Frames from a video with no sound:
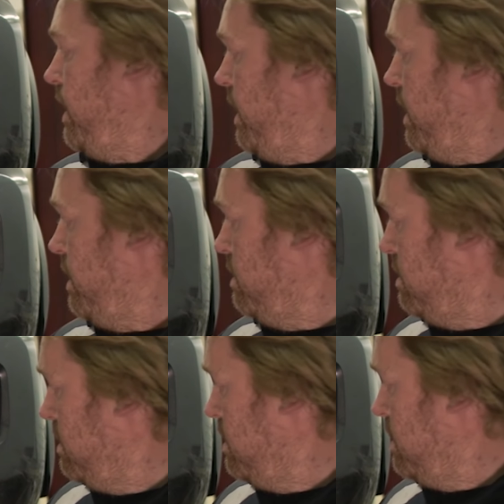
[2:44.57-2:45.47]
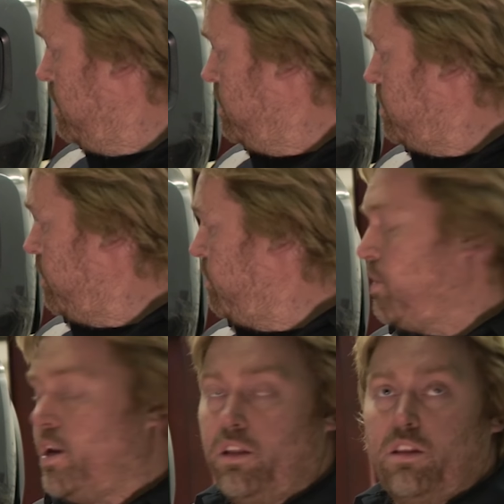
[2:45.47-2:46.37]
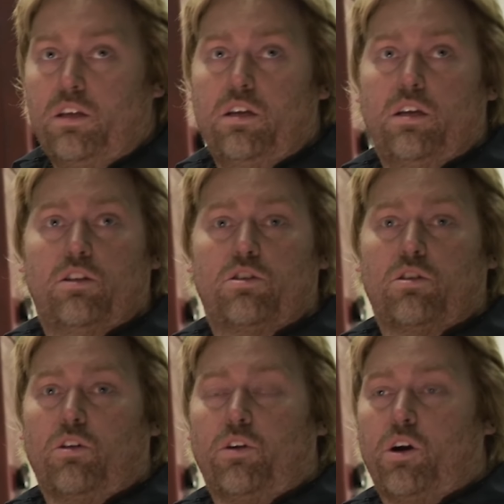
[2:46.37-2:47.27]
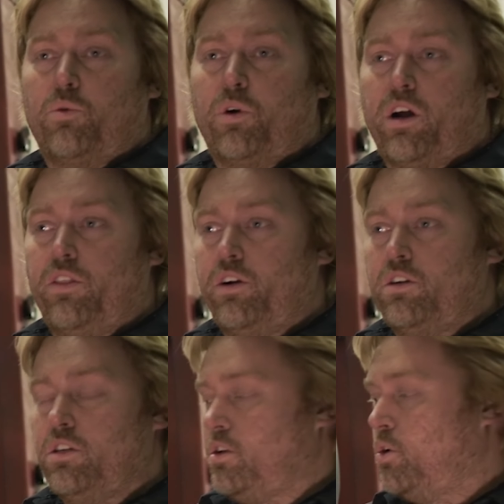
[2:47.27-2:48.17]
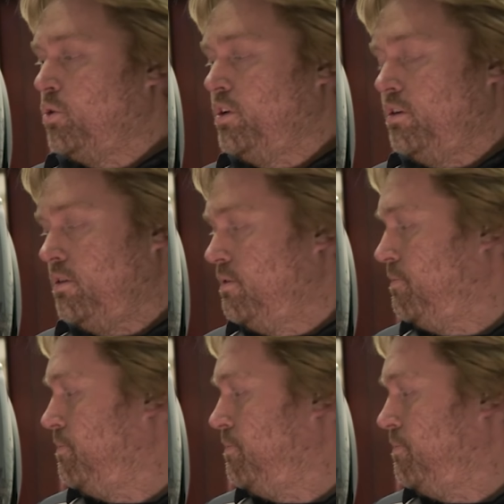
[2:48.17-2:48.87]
and start threading the installed hardware on there just to hold it.